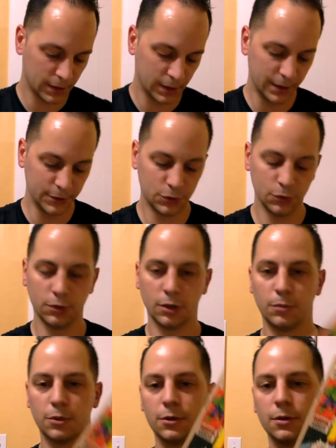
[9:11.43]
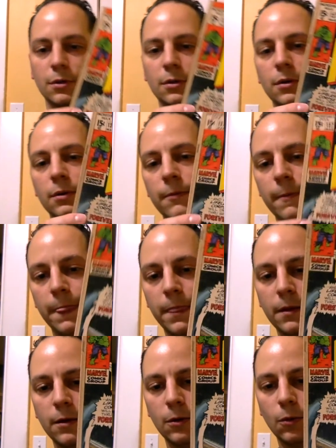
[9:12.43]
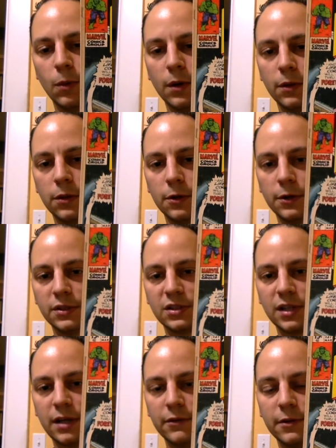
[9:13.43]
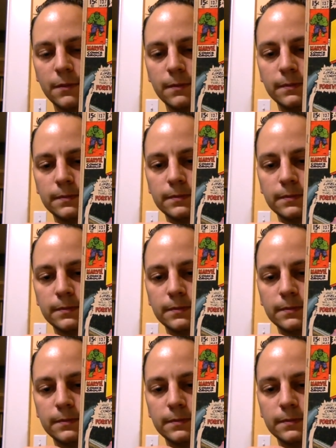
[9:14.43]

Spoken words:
Issue number 137.